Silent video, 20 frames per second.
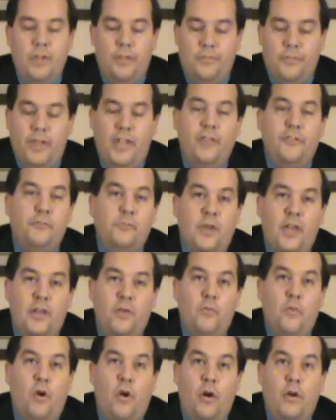These
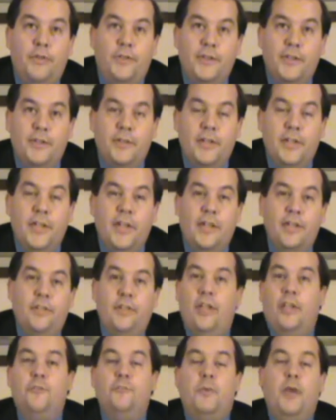men weren't.
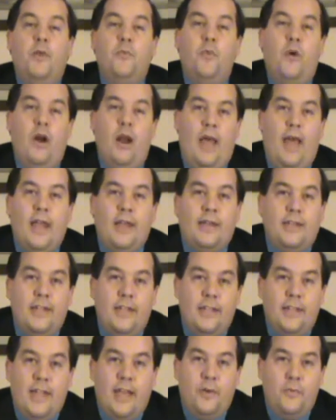These men weren't
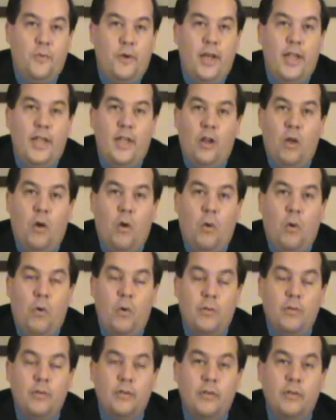acting that way at
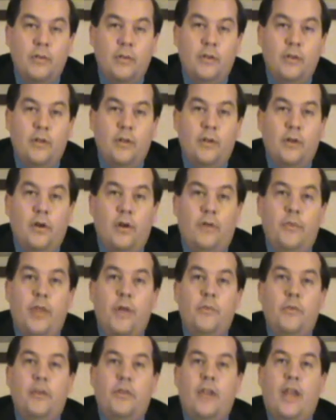all. Or
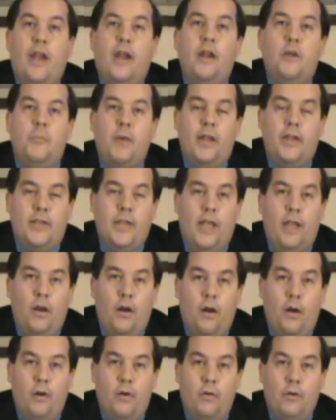they would have cared about that
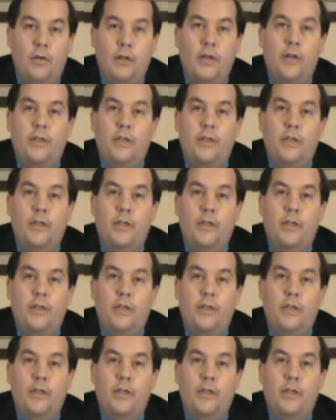girl.